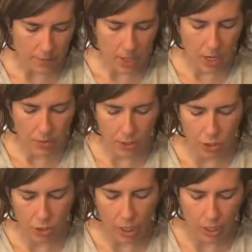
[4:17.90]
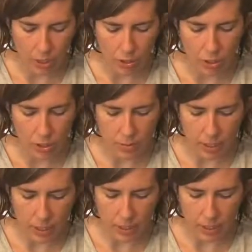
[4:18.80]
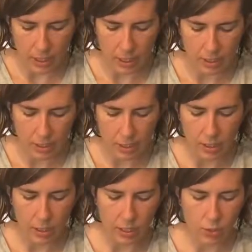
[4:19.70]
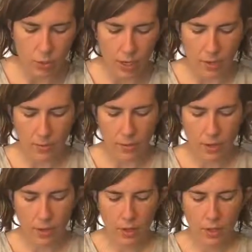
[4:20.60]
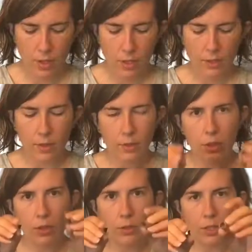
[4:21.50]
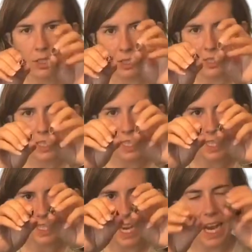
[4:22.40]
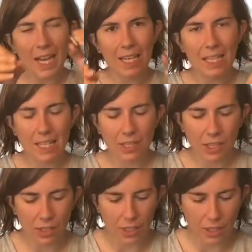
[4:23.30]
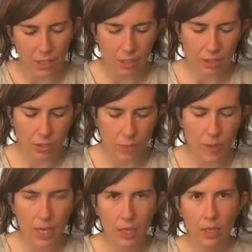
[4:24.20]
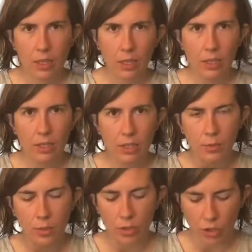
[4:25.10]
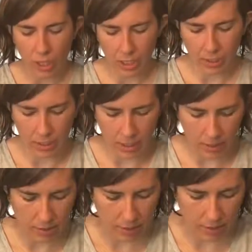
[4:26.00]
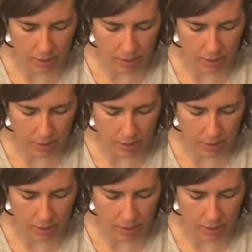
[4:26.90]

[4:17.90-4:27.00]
not really training treats, but like snacks. And then I do have 2 little teeny tiny cookie cutters, so I'll make, these are more training size